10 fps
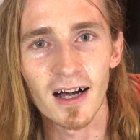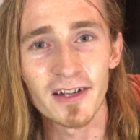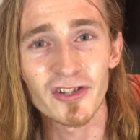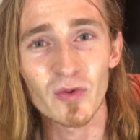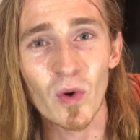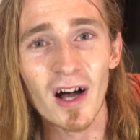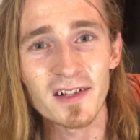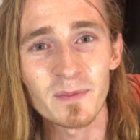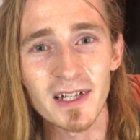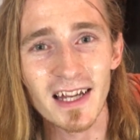I just
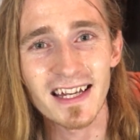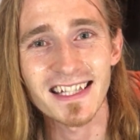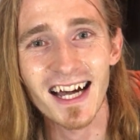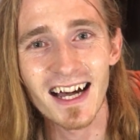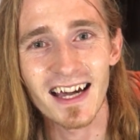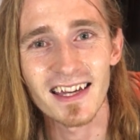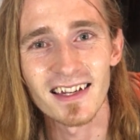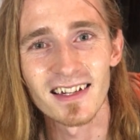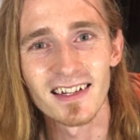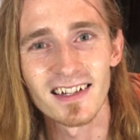watched my dad die
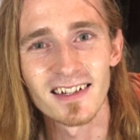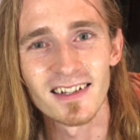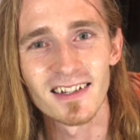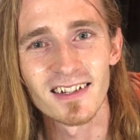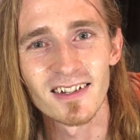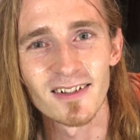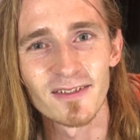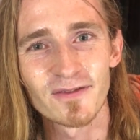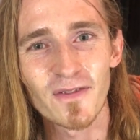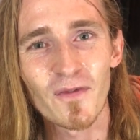
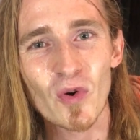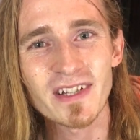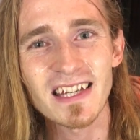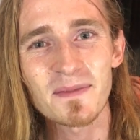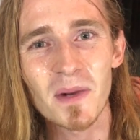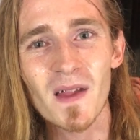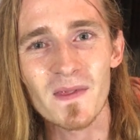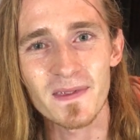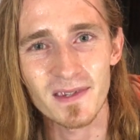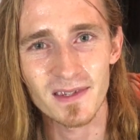for 14
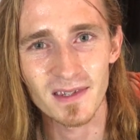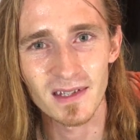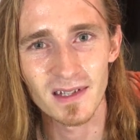months.